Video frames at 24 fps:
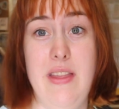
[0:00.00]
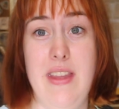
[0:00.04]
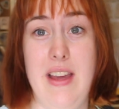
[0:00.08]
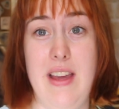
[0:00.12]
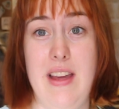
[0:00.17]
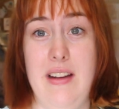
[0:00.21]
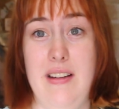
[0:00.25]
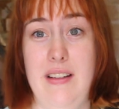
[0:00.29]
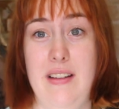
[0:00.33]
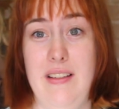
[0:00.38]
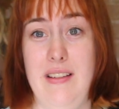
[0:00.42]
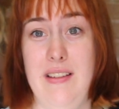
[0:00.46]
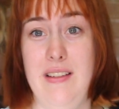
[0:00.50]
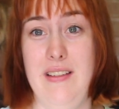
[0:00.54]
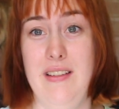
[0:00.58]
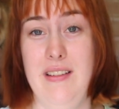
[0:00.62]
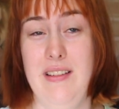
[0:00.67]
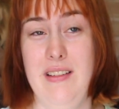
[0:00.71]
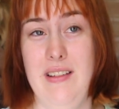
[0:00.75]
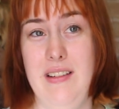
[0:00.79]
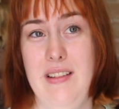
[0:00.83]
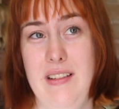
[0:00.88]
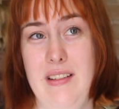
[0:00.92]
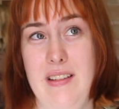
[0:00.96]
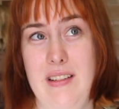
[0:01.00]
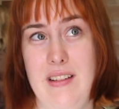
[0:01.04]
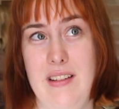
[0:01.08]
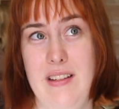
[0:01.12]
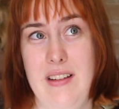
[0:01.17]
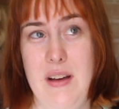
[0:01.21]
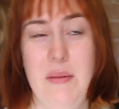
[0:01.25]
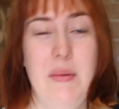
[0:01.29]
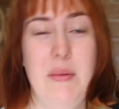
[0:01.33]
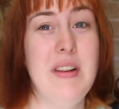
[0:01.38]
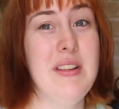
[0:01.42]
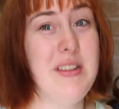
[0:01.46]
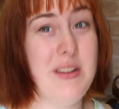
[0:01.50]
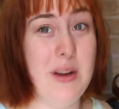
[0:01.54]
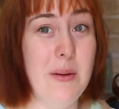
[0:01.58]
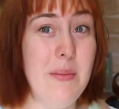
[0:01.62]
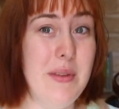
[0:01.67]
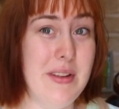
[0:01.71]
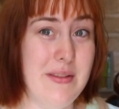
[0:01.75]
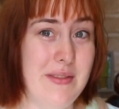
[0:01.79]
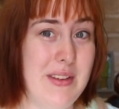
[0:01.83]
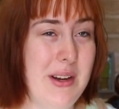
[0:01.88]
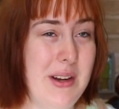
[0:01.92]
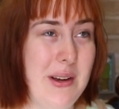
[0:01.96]
and then I'm gonna stop
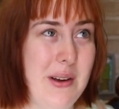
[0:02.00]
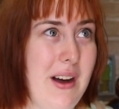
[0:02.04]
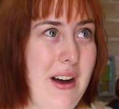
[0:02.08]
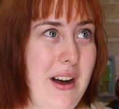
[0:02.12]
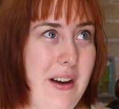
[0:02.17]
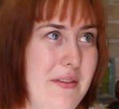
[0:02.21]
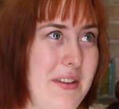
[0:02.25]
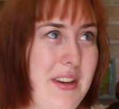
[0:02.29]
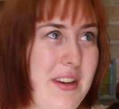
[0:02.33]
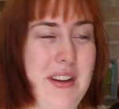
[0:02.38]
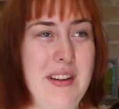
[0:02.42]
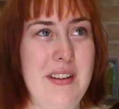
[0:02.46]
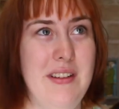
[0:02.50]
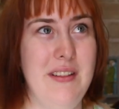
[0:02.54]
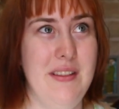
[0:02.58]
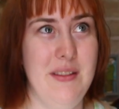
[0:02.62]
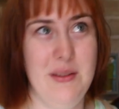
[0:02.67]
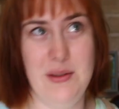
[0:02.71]
this video after